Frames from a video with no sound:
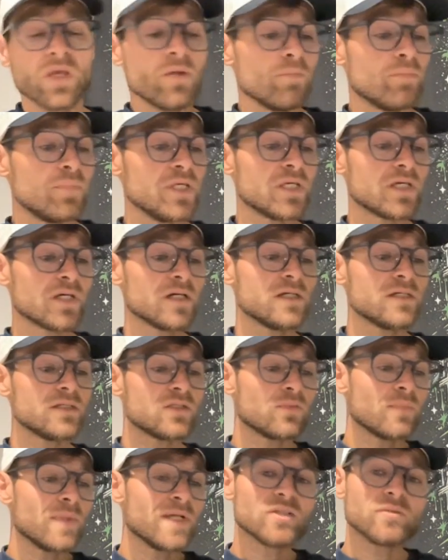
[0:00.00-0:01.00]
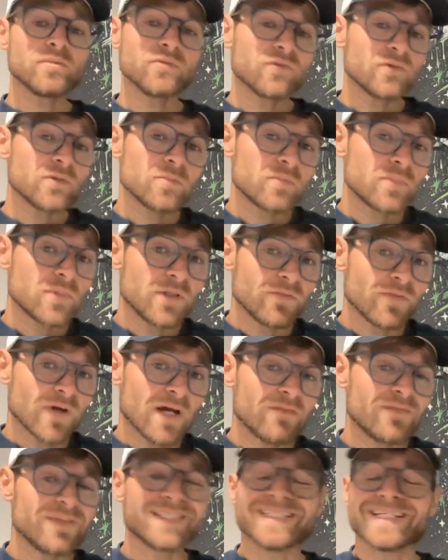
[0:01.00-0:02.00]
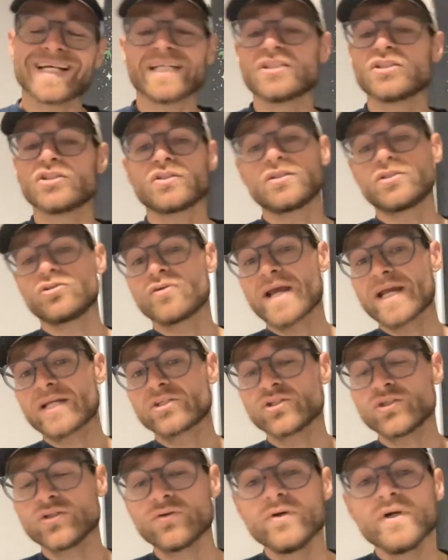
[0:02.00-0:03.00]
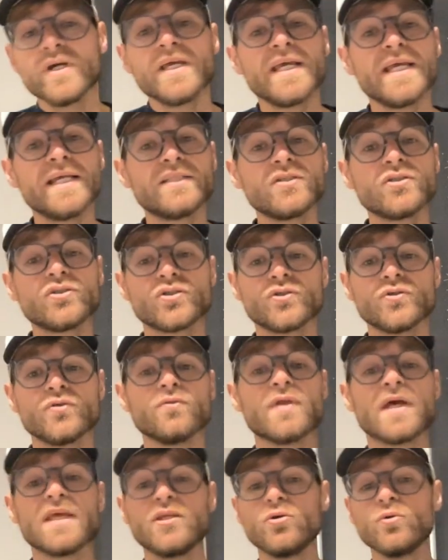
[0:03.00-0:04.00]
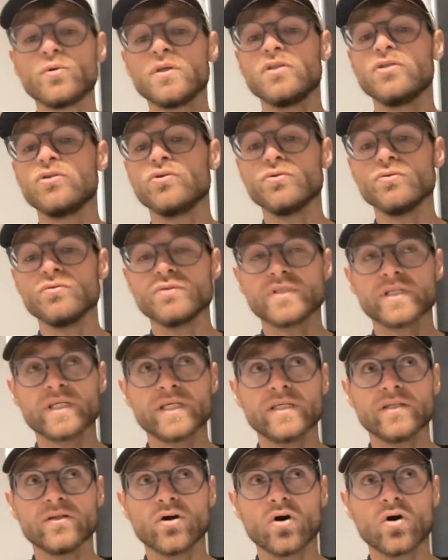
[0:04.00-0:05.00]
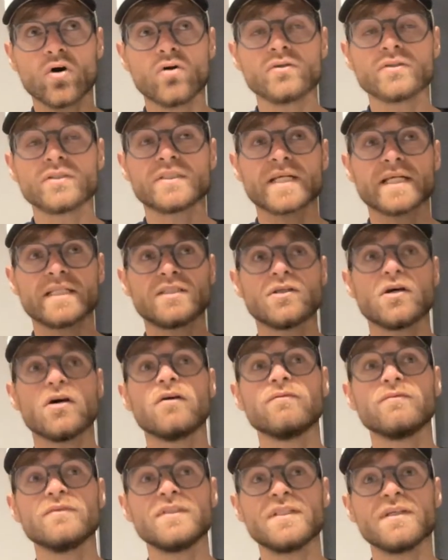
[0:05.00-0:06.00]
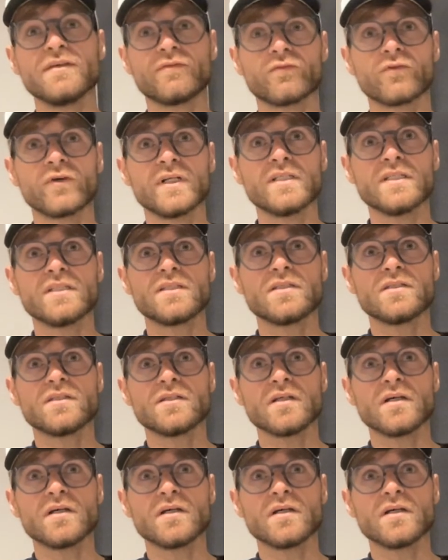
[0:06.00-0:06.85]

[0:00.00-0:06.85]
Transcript: because the Magic Speed 5 is not just a track shoe, it's a shoe that you can use in all sets of different